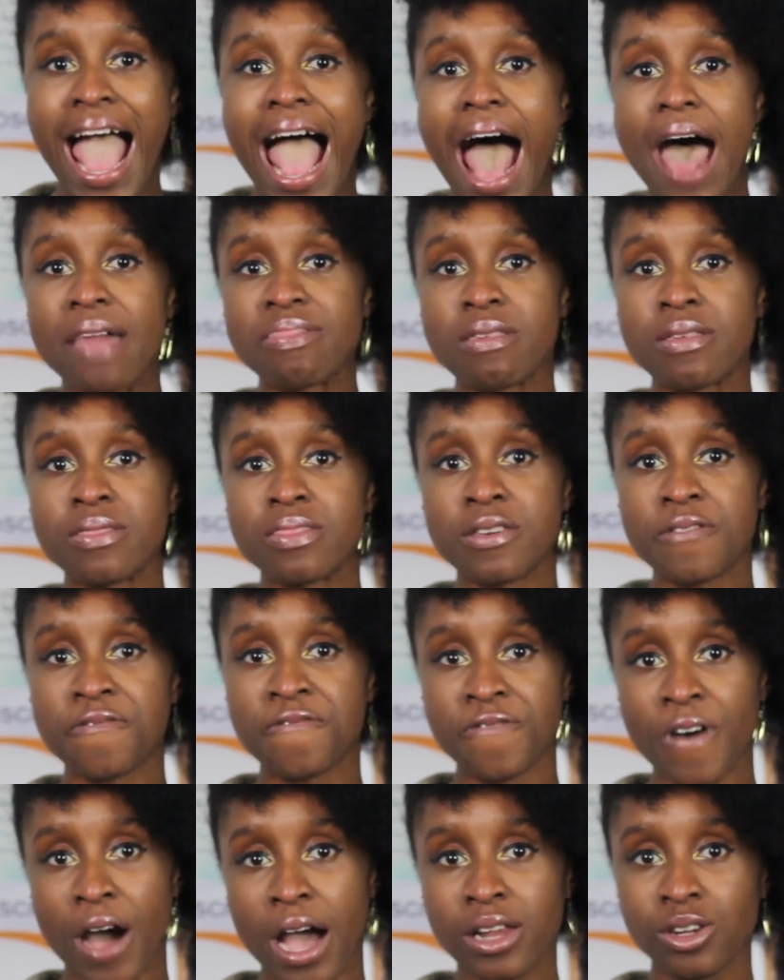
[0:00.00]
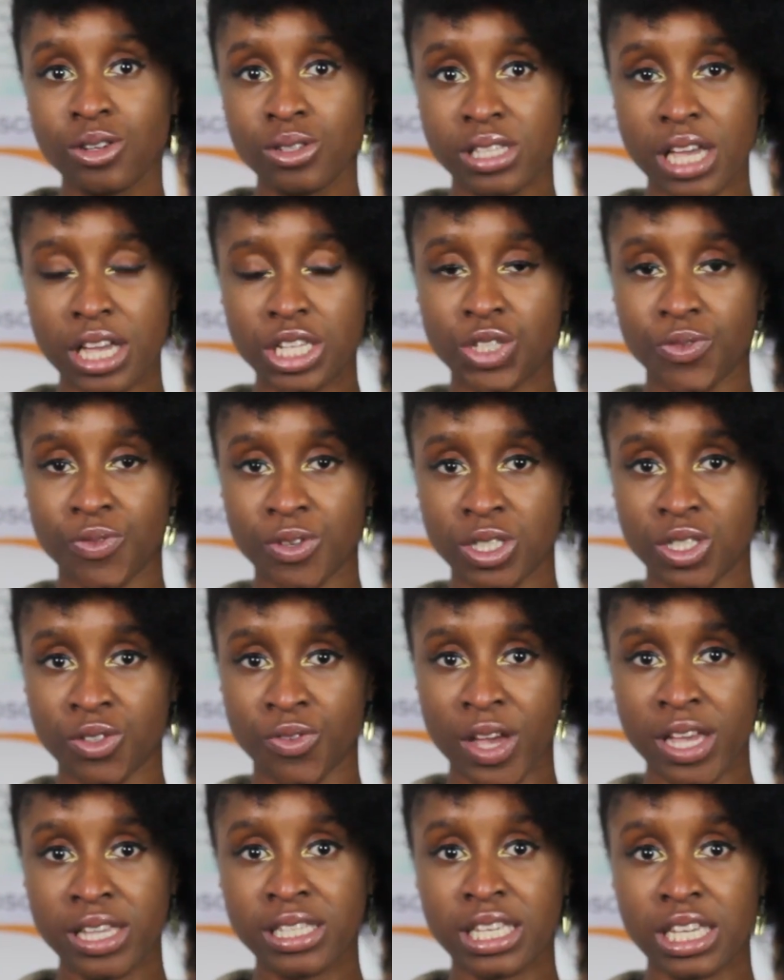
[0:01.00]
And then the final stage of
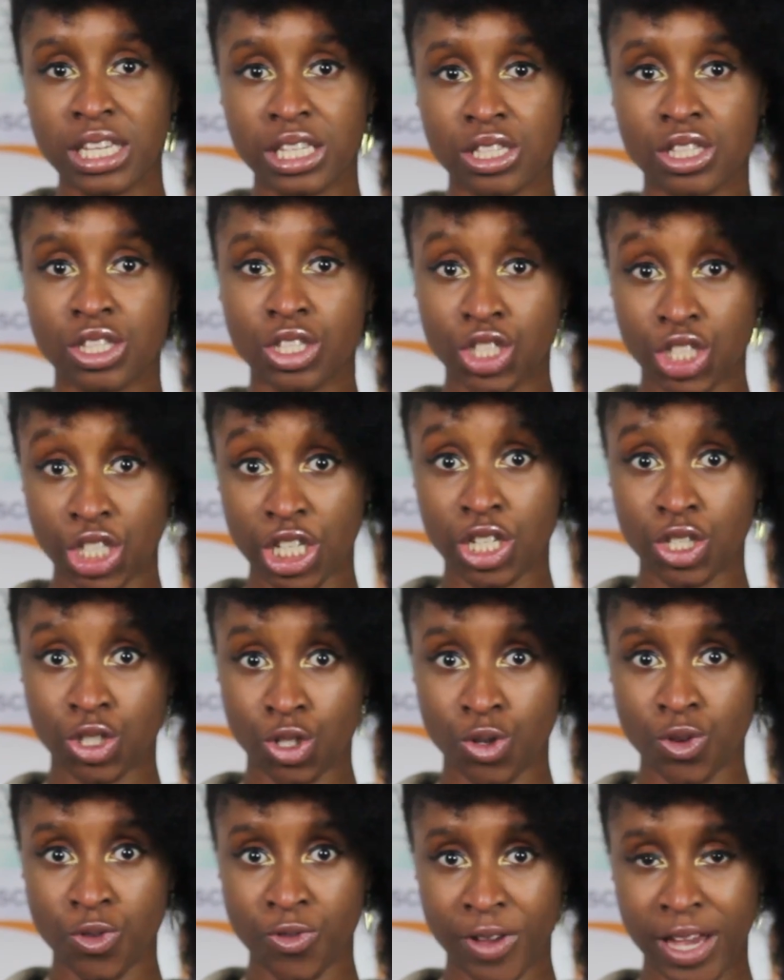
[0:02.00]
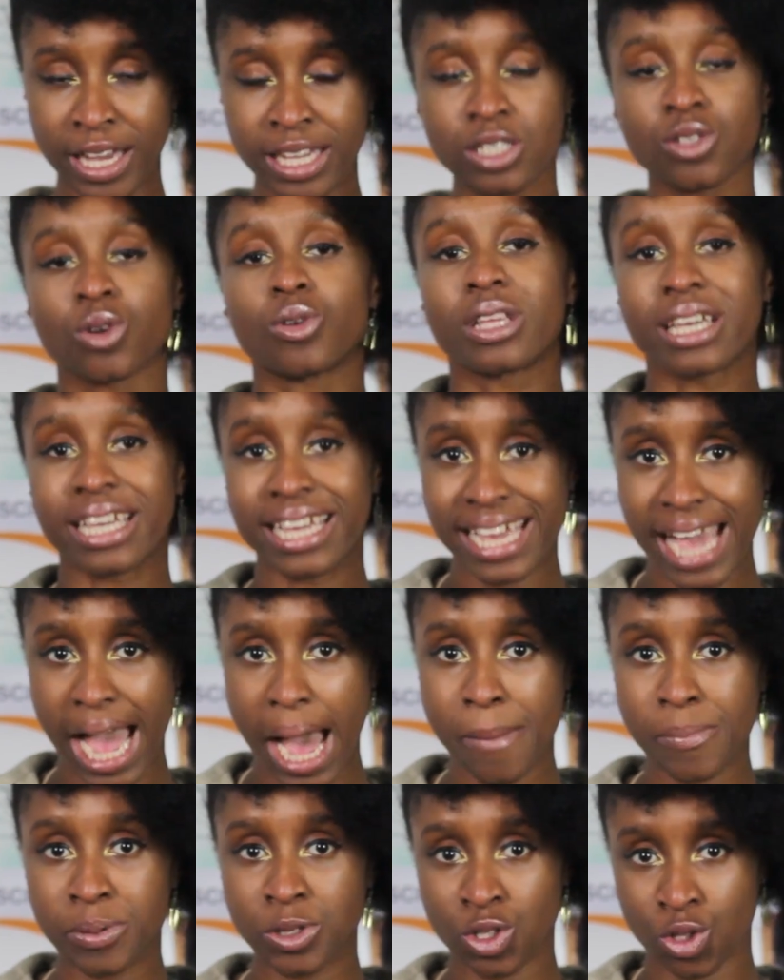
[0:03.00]
interphase is the G2 phase, or the
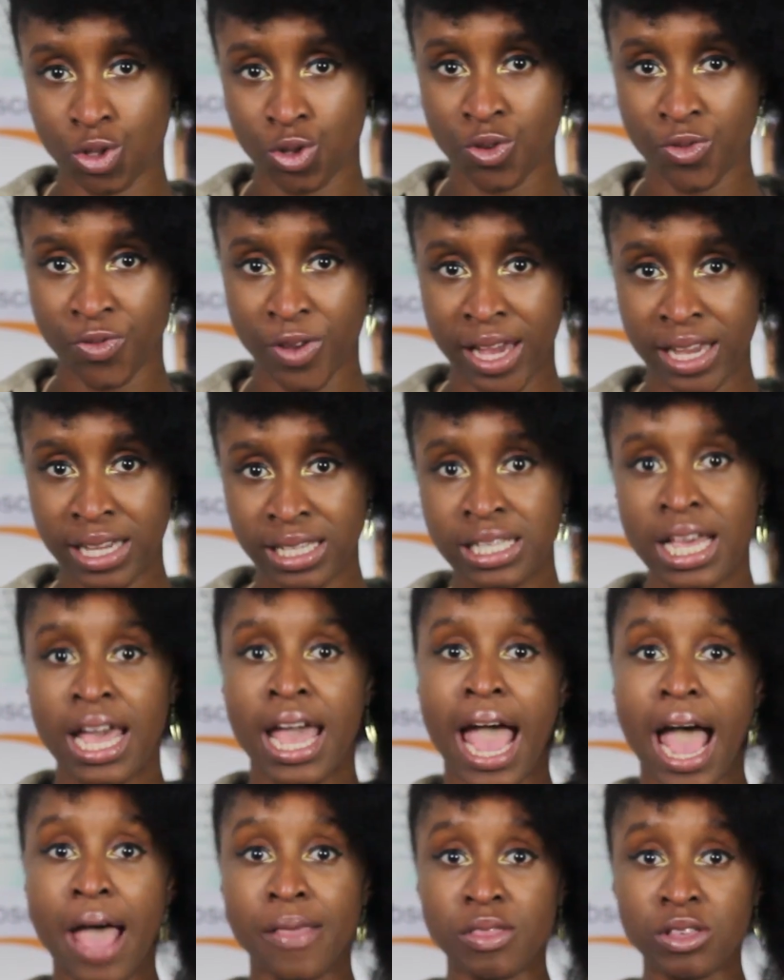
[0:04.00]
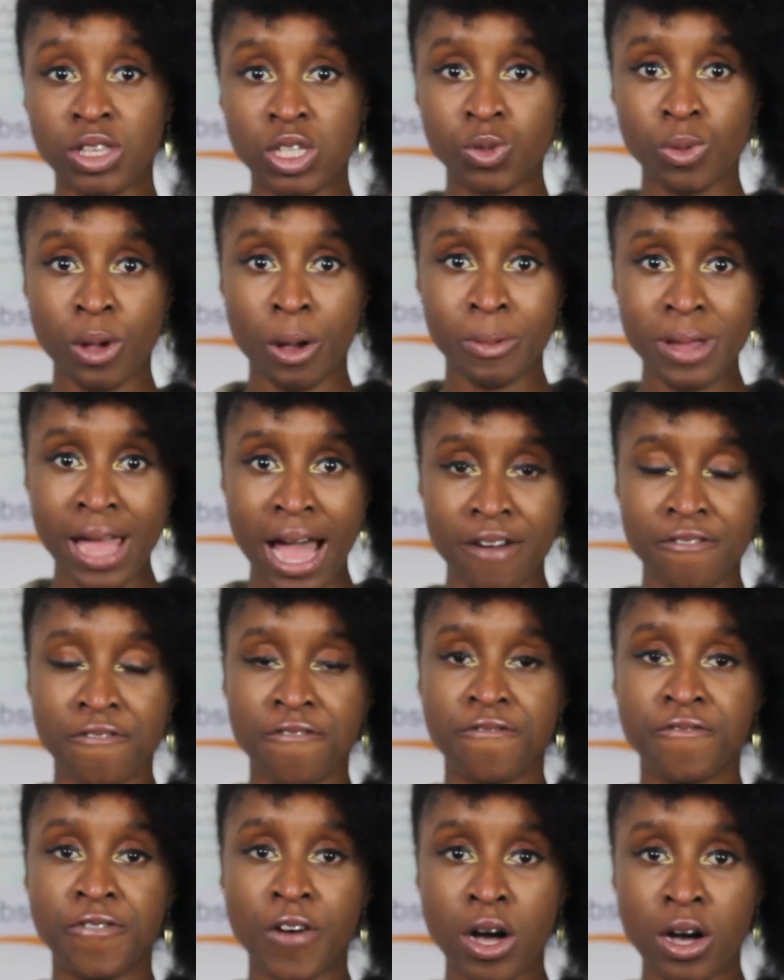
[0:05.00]
GAP2 phase, and this is where we have
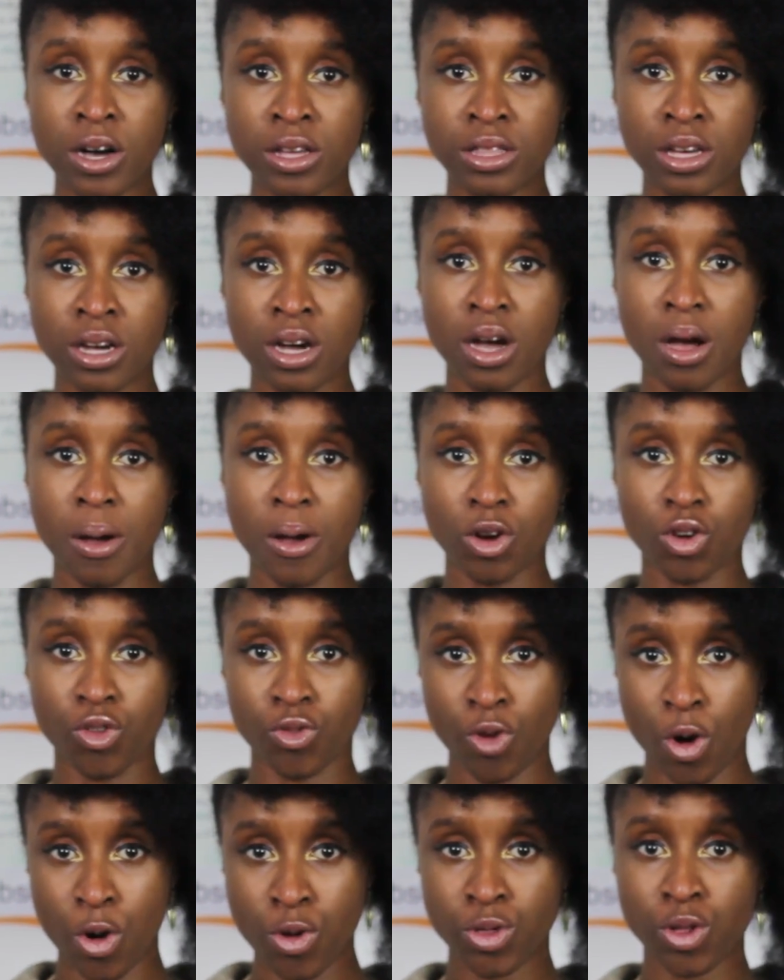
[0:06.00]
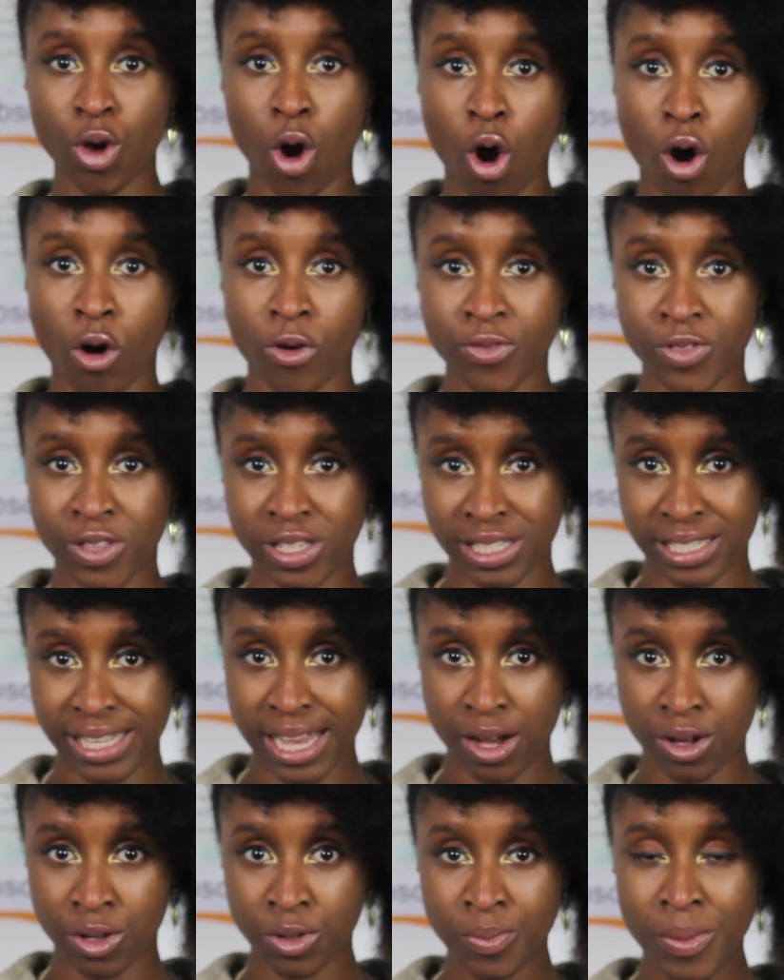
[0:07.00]
further growth of the
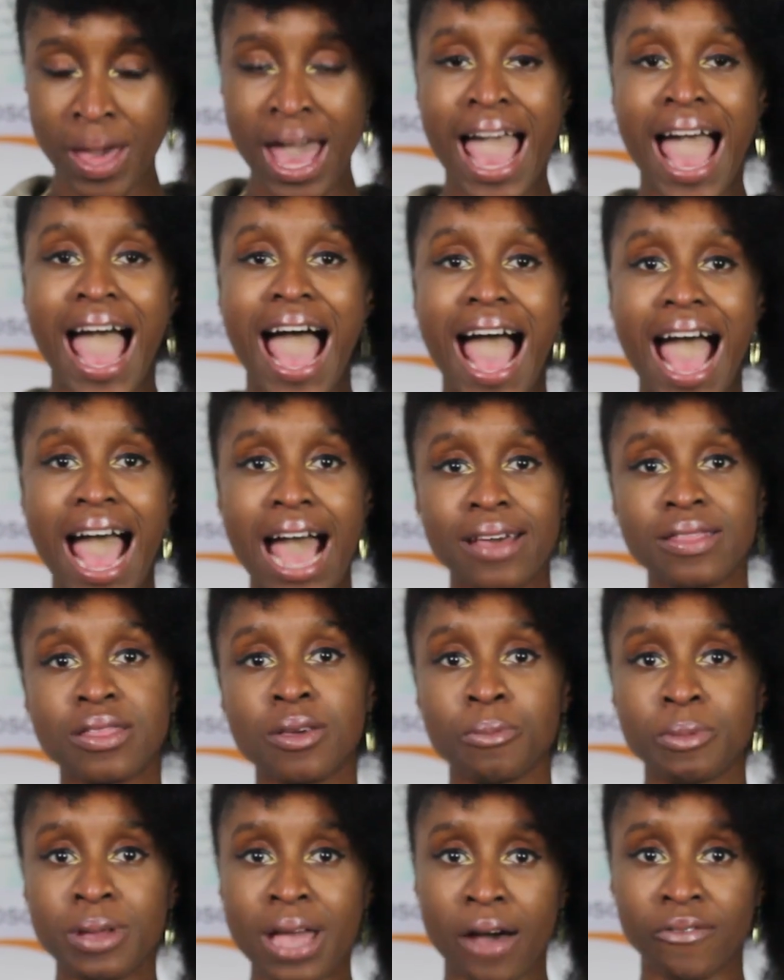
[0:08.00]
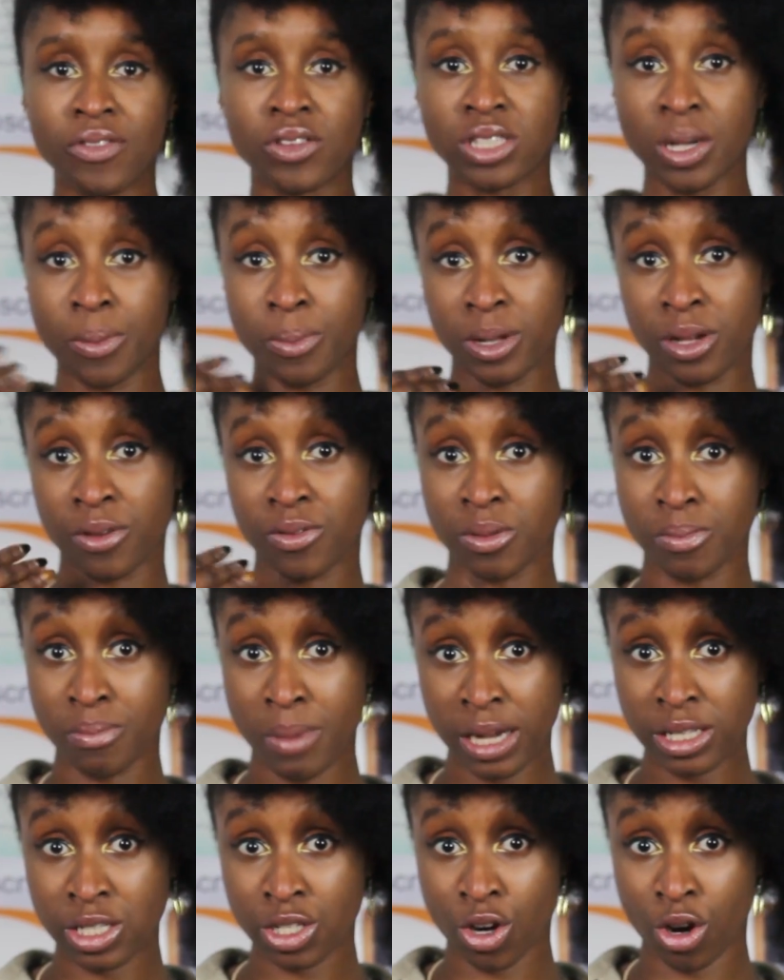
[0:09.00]
cell, and then we have the doubling of the
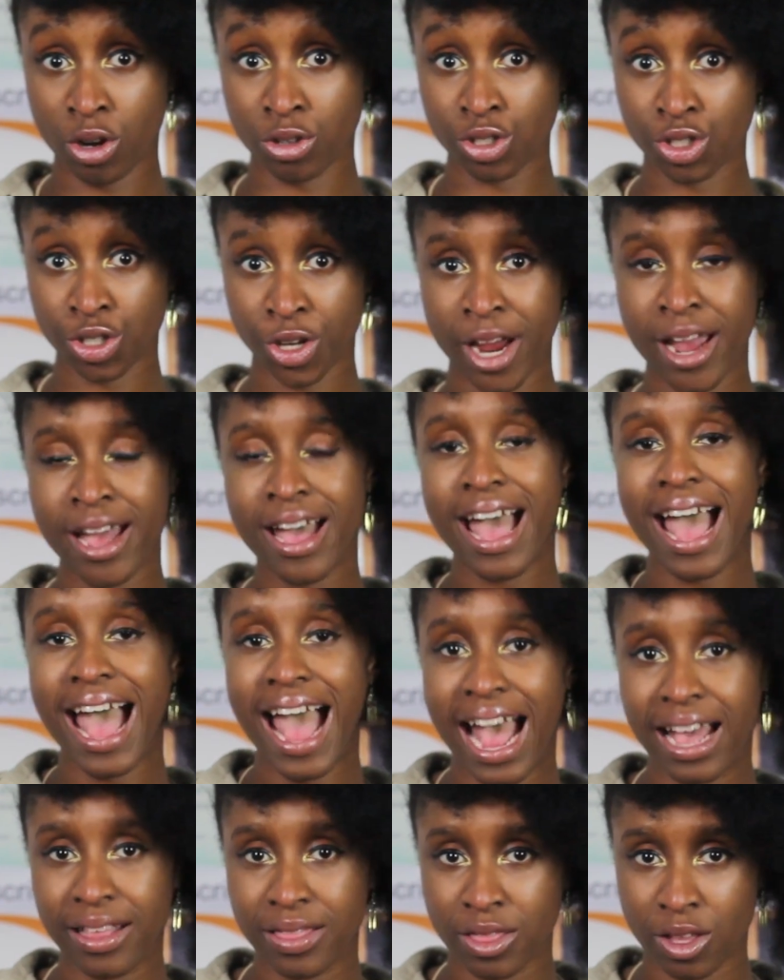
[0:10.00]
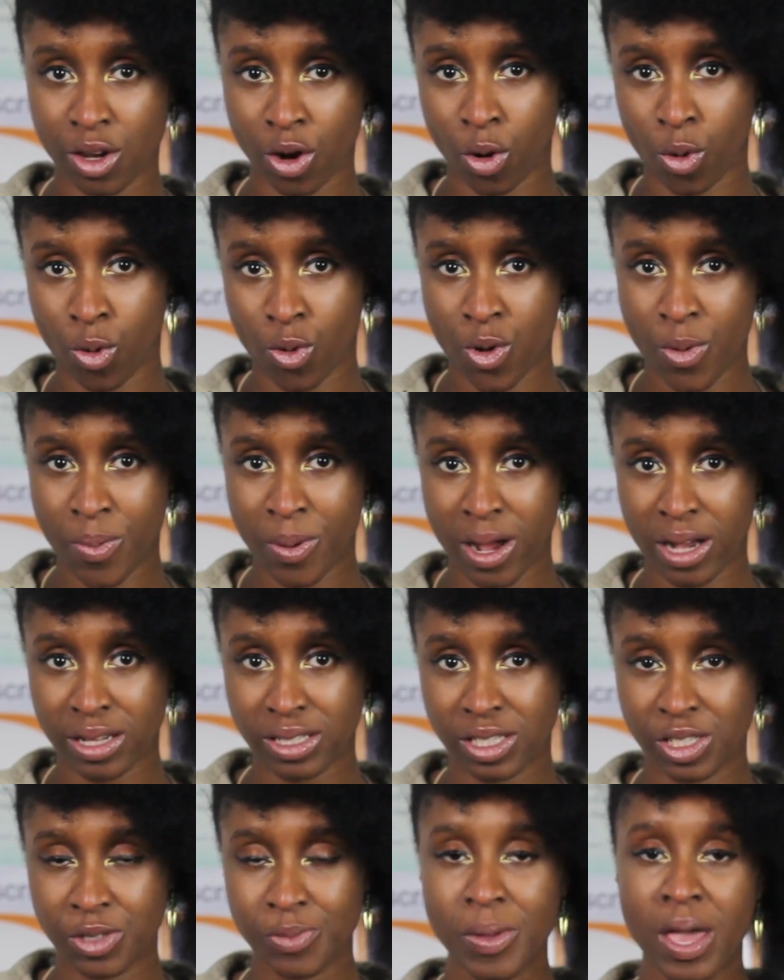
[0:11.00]
mitochondria and the
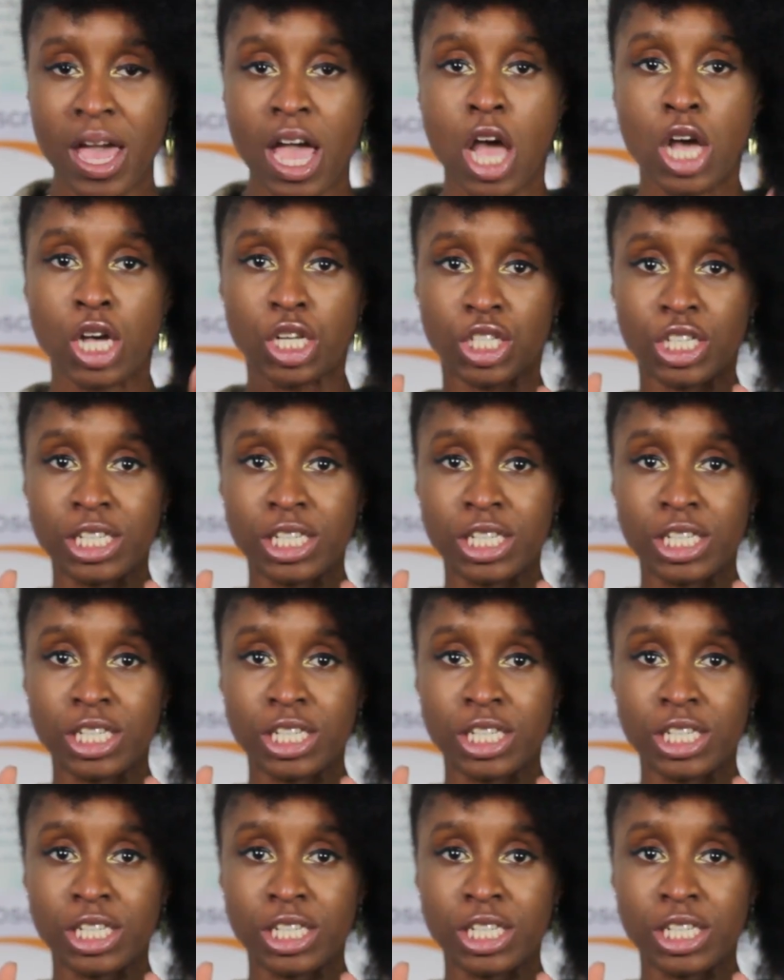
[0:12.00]
chloroplast.